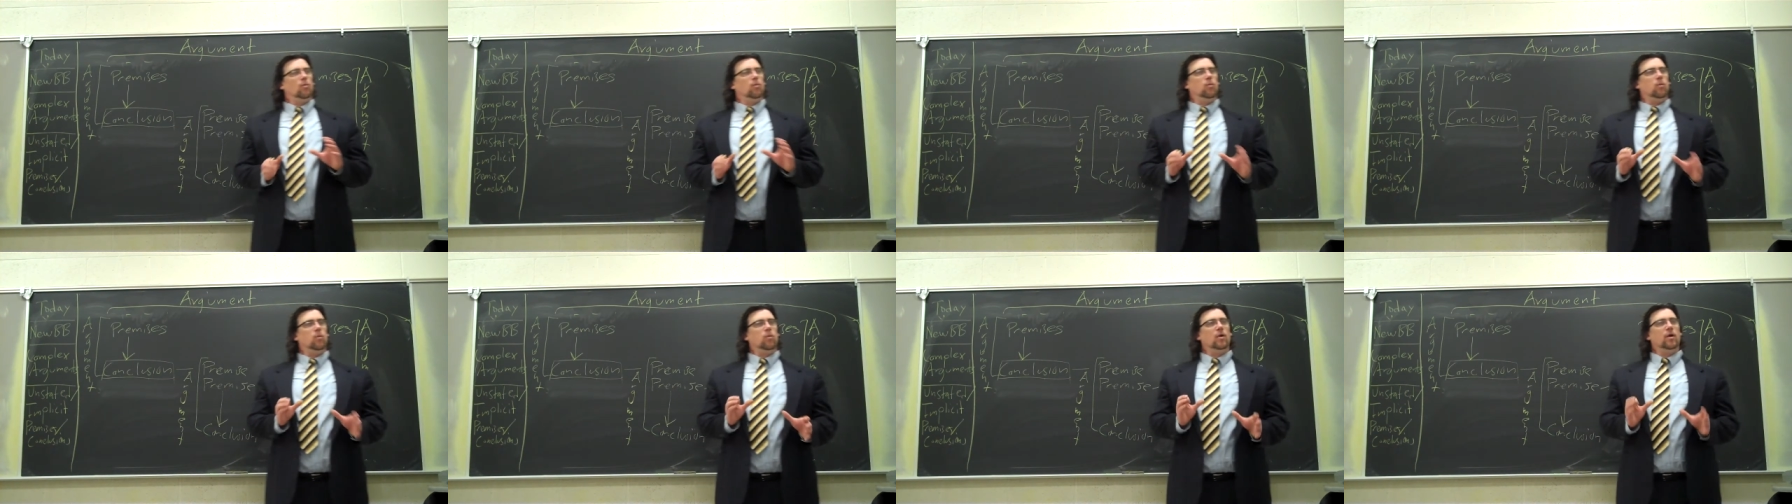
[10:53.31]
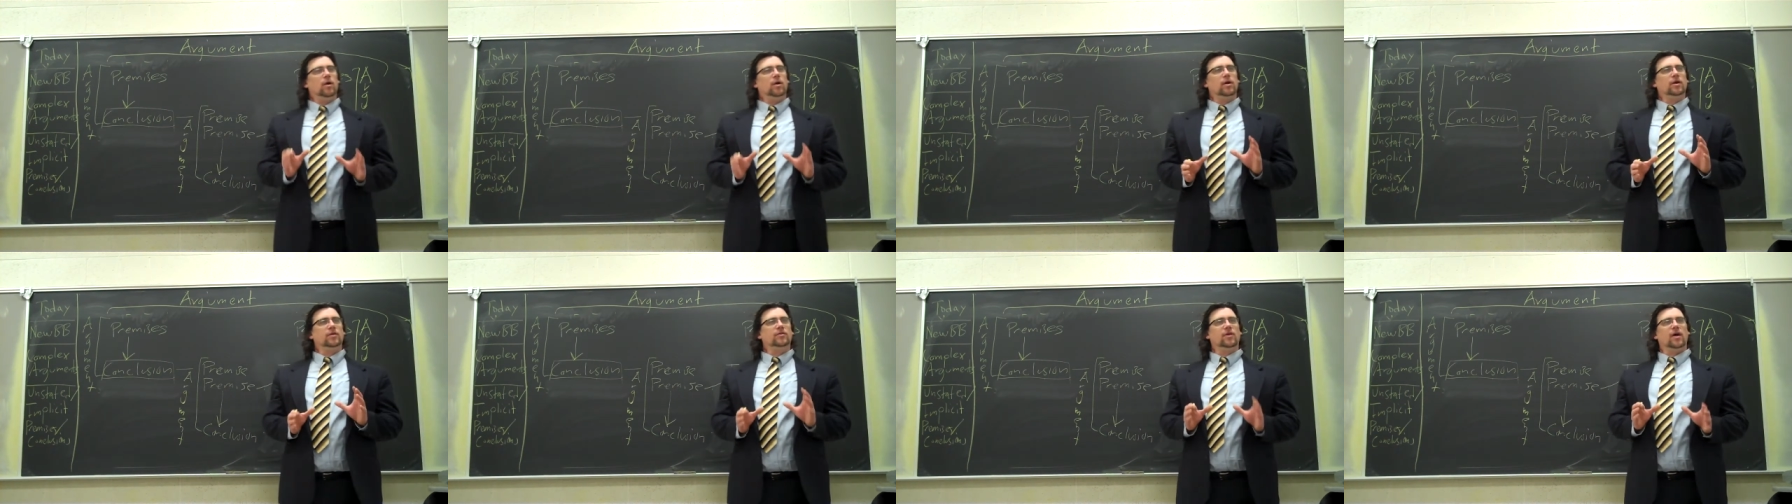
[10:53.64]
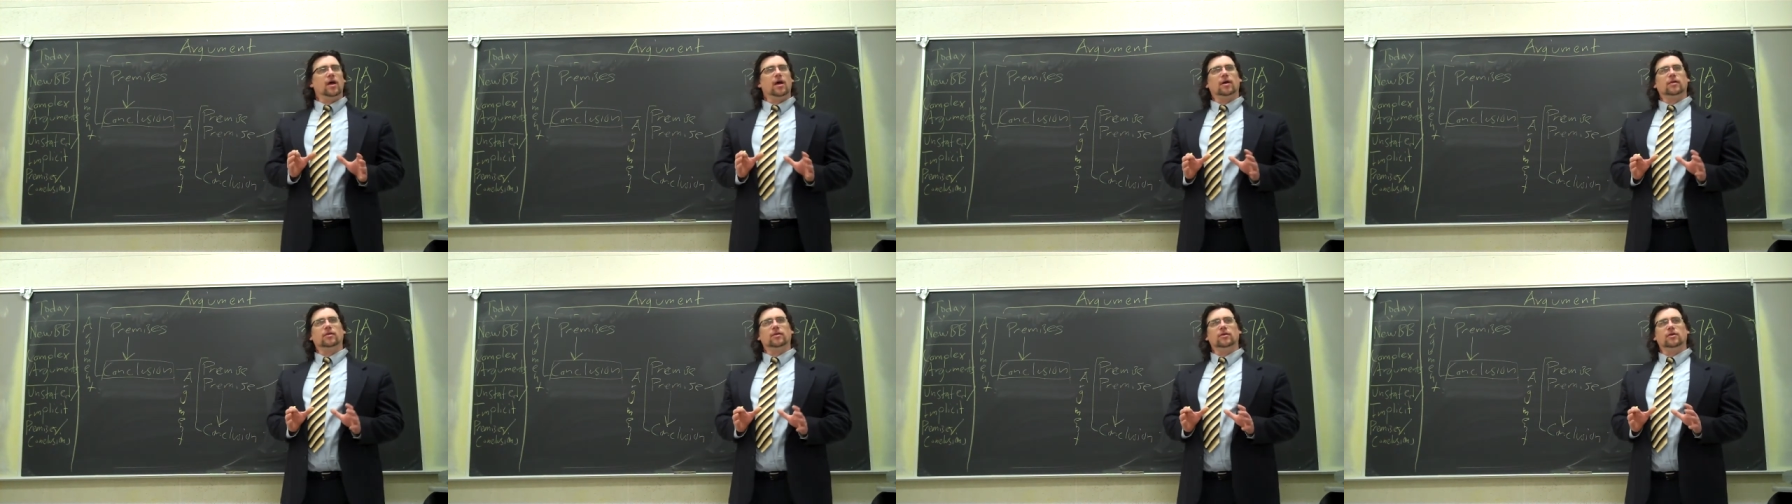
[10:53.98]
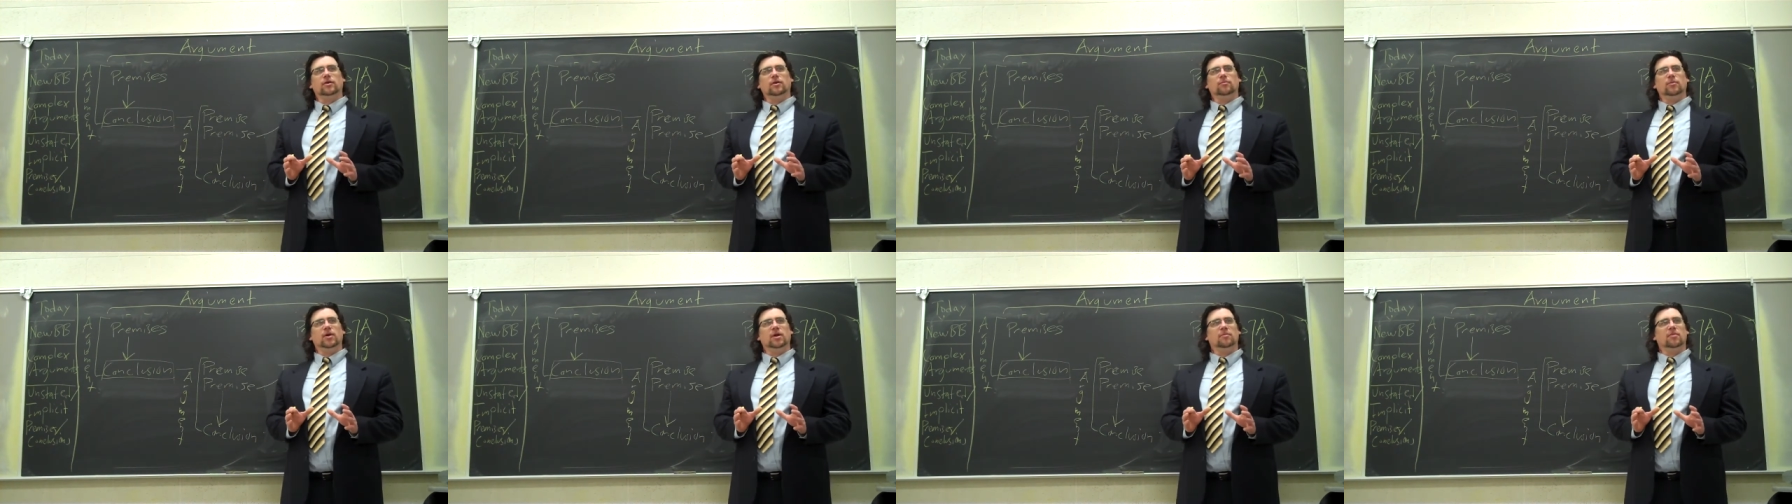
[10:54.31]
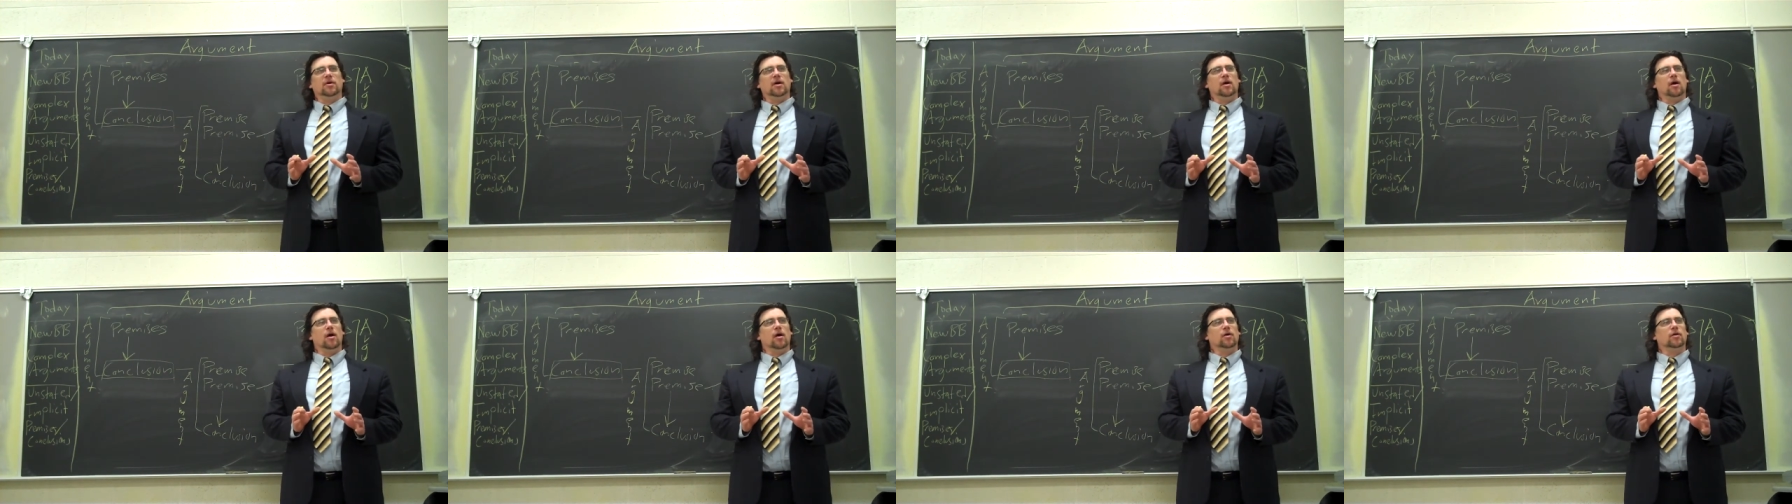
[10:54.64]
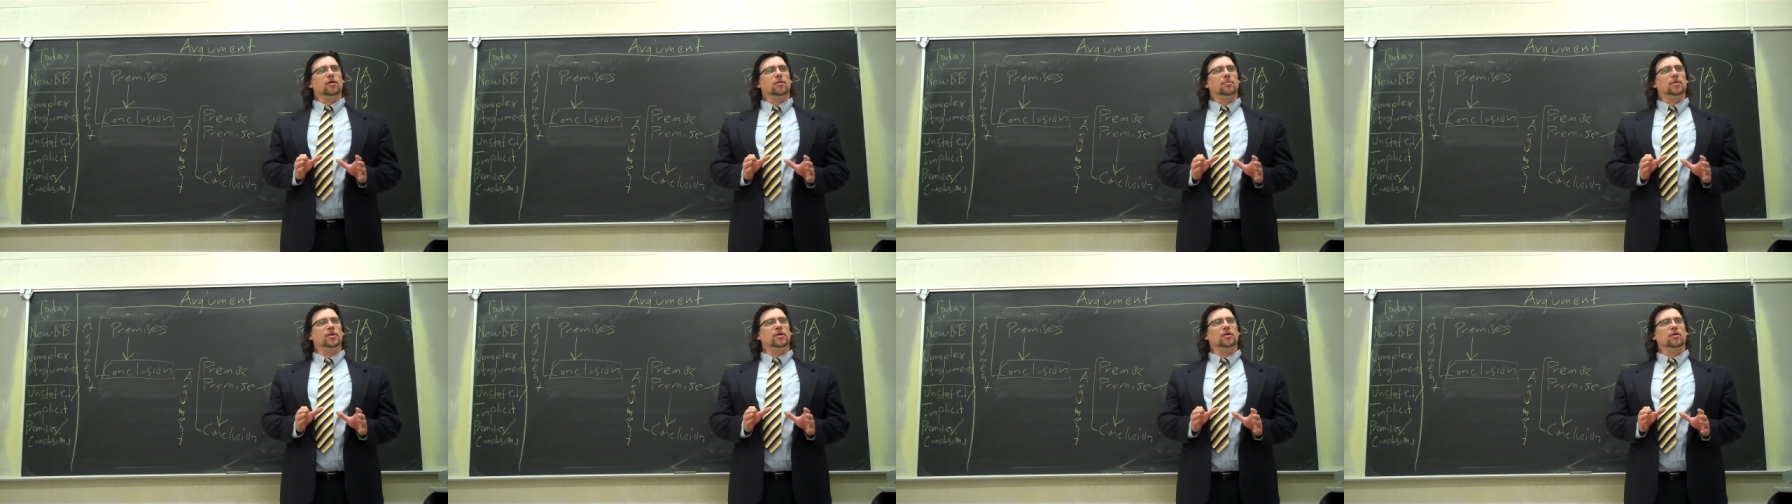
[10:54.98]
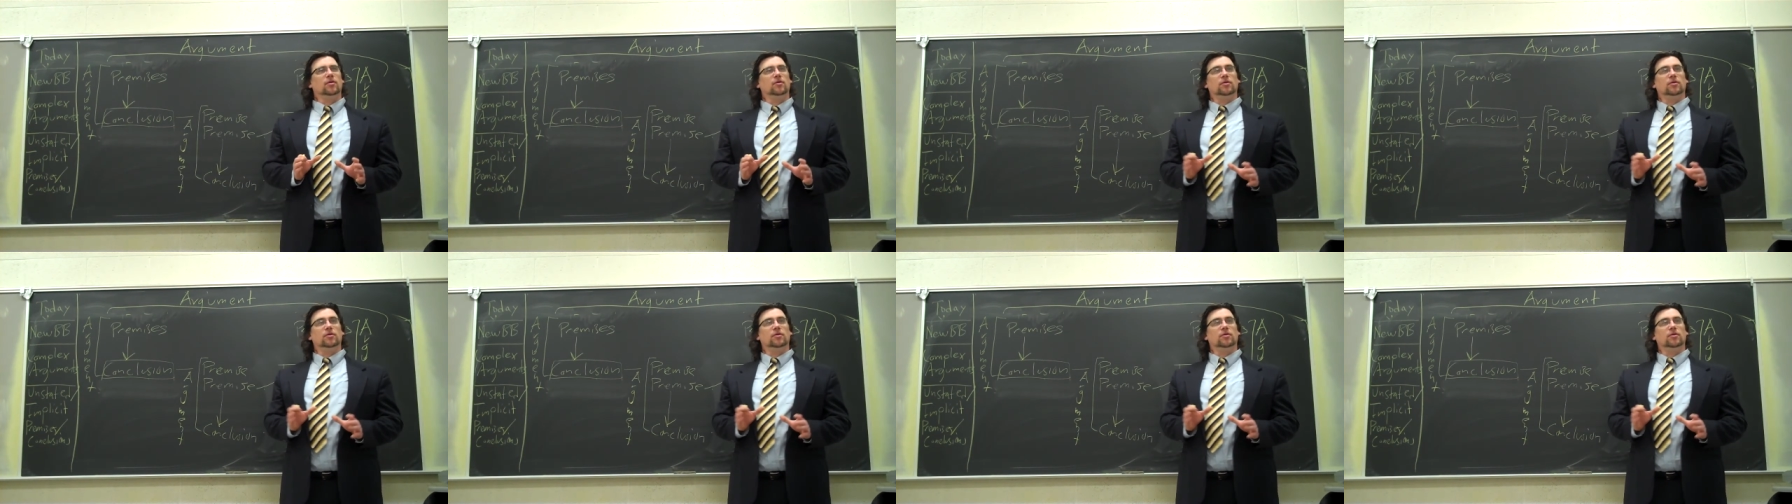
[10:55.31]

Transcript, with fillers: What exactly do you mean by argument here?